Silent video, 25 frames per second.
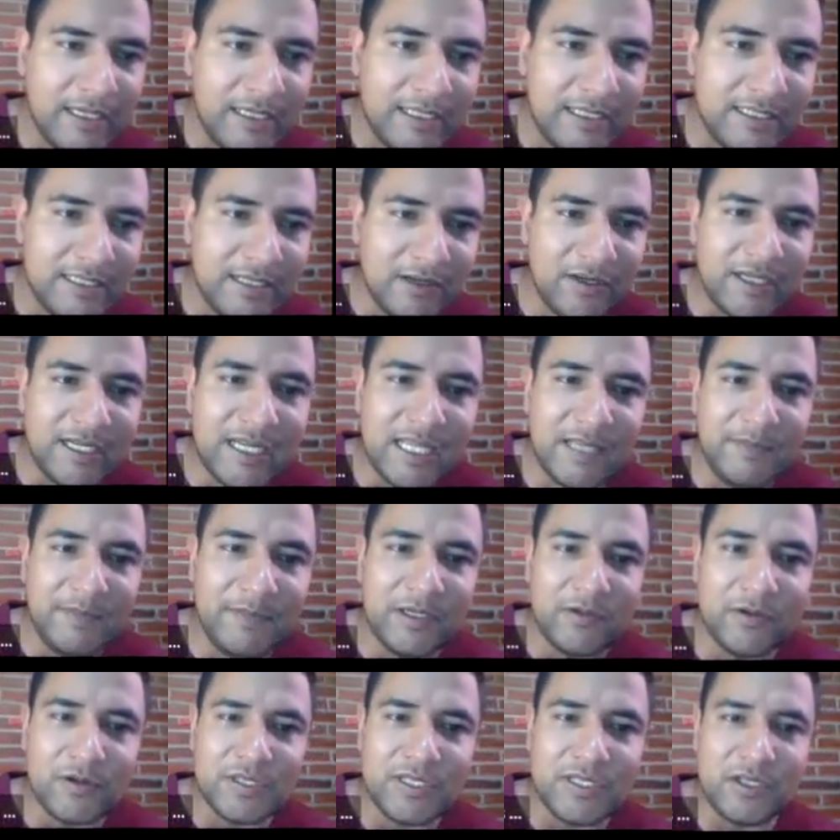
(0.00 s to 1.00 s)
Is there an
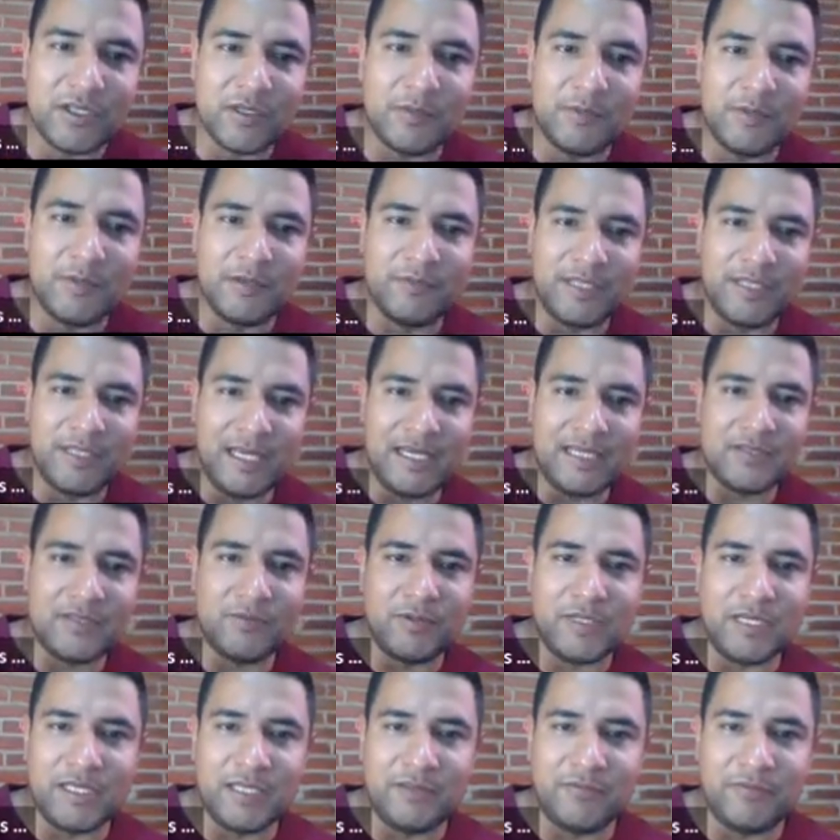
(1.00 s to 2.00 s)
academic course in a couple of days
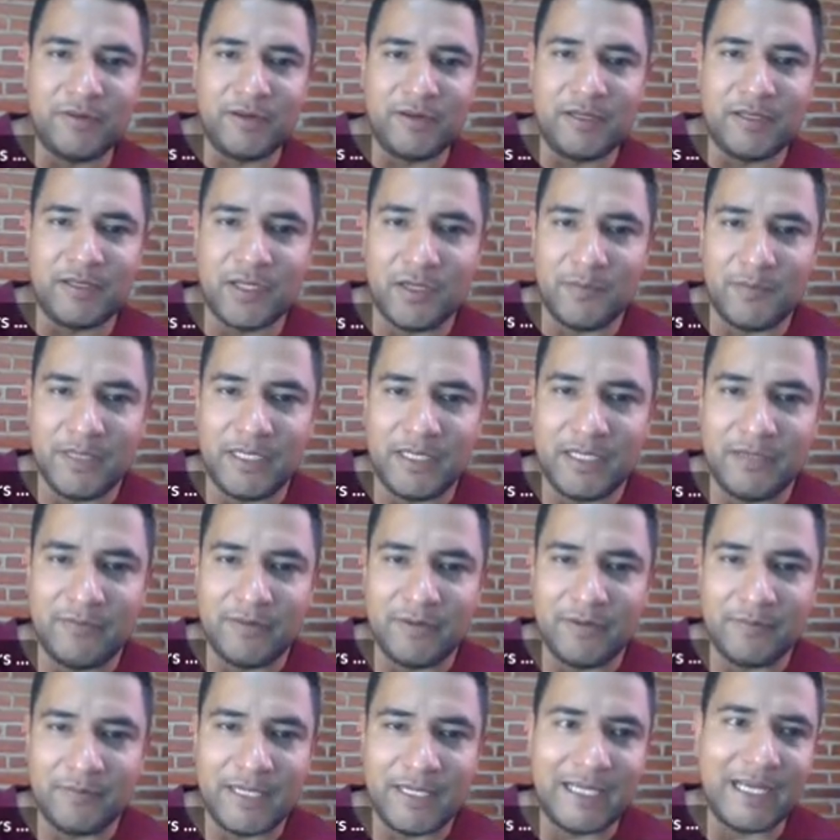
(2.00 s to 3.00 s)
with a different topic
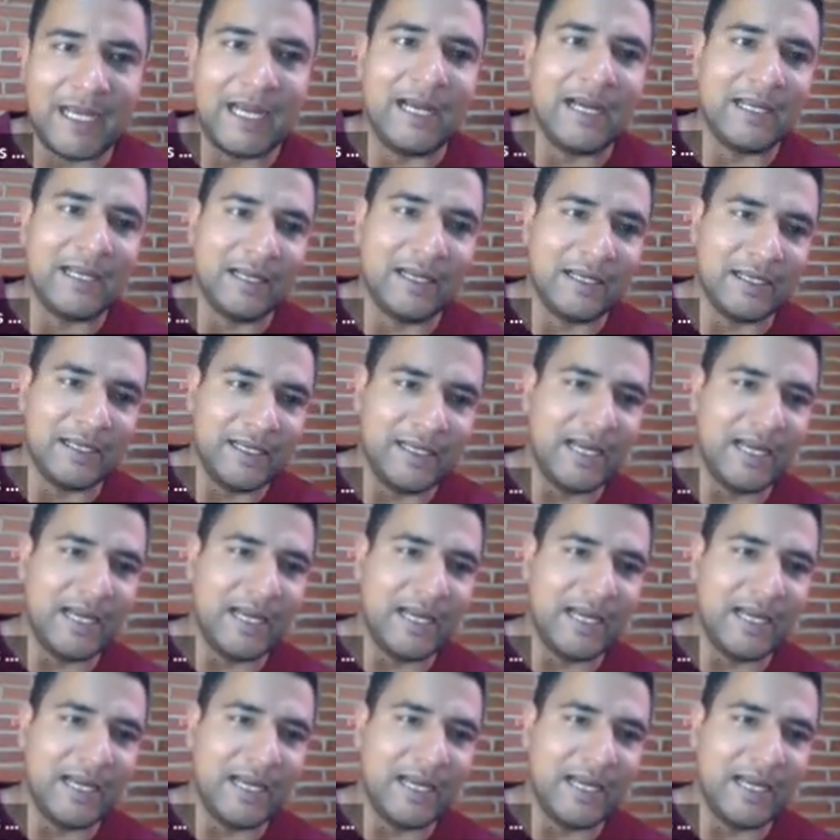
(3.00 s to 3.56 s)
given by Anna?